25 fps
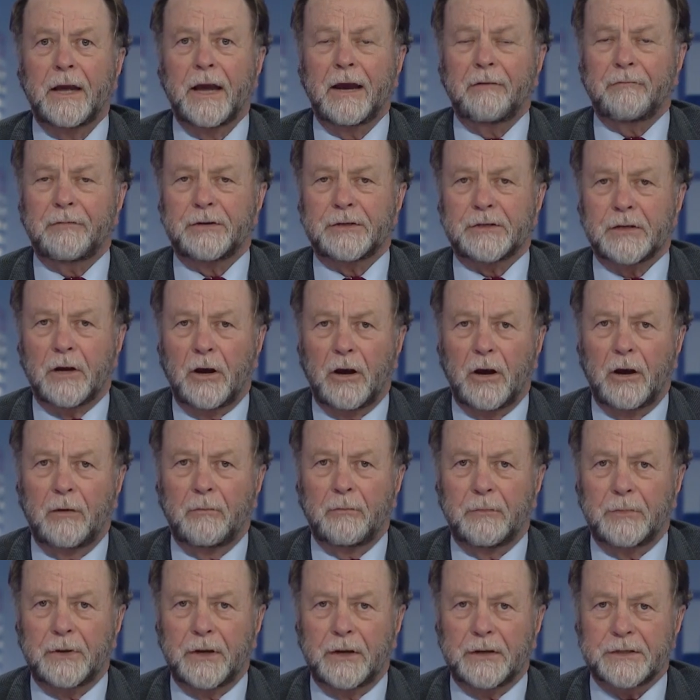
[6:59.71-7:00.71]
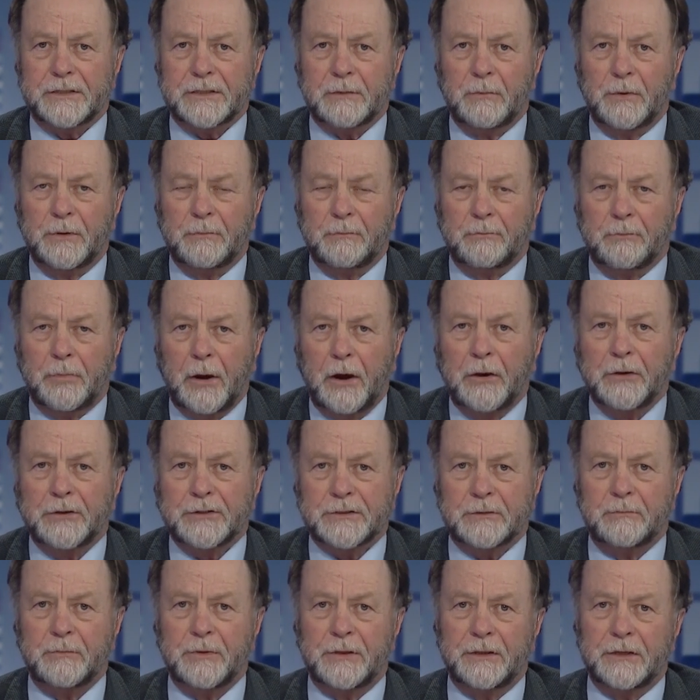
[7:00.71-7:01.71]
Every time someone
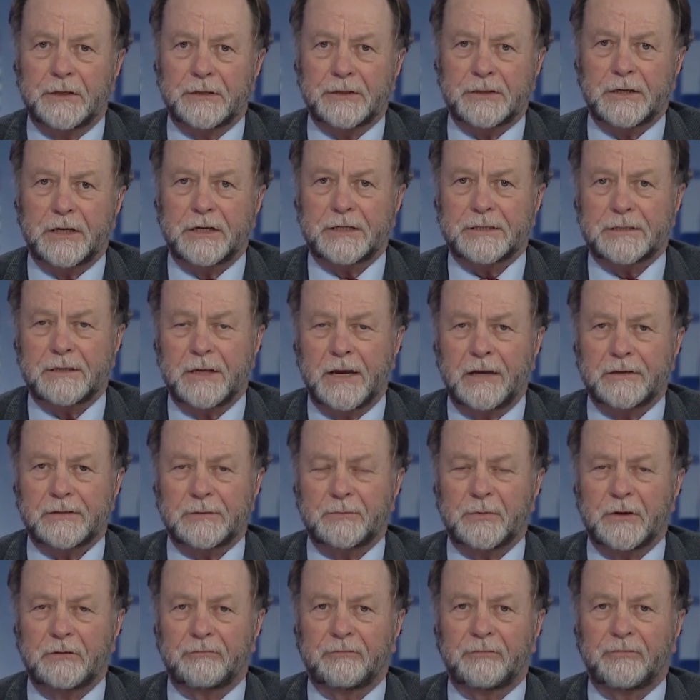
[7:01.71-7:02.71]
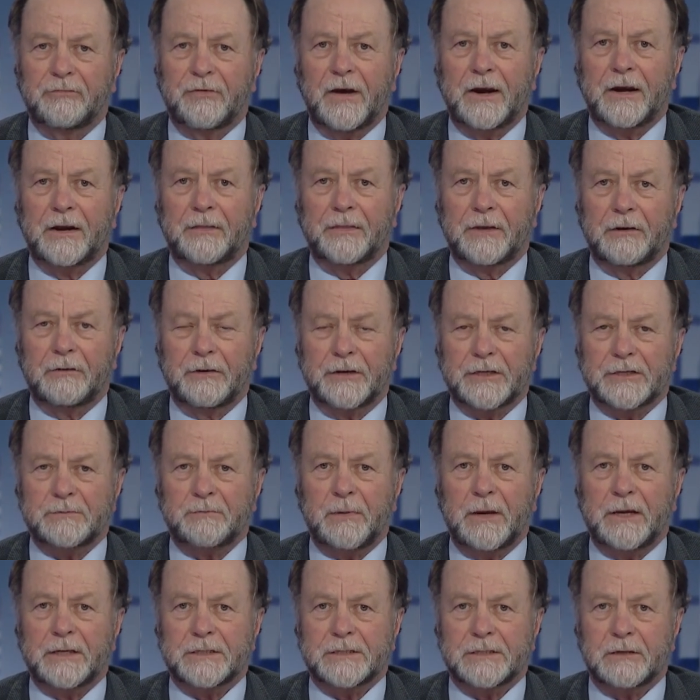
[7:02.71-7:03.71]
pokes them in the chest and has a bit of fun at their
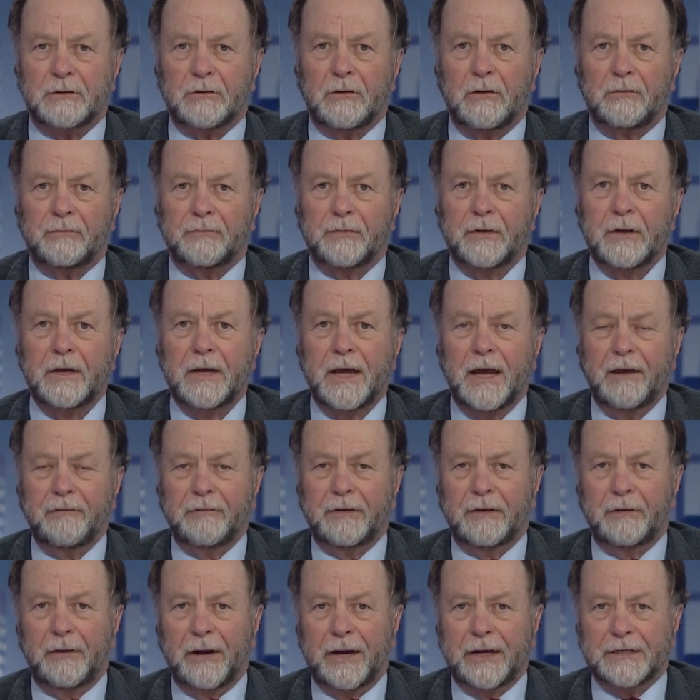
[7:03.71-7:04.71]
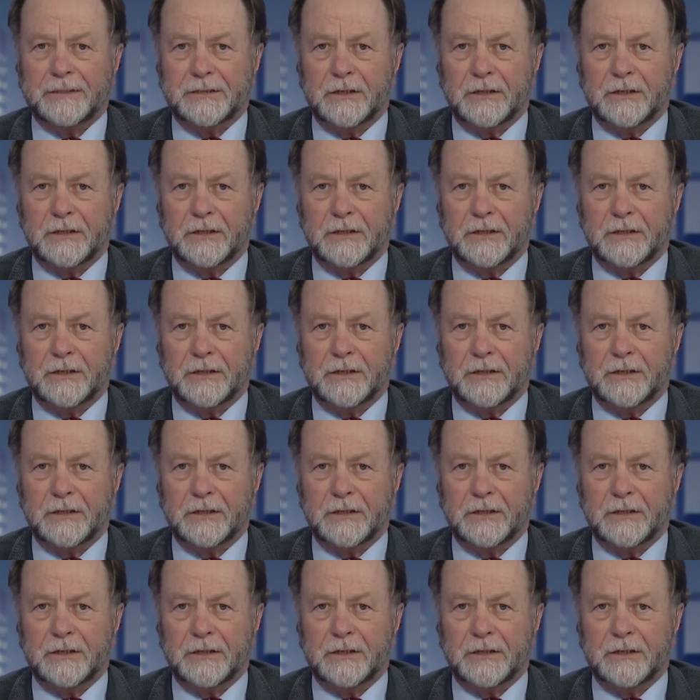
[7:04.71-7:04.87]
expense, they're off having to answer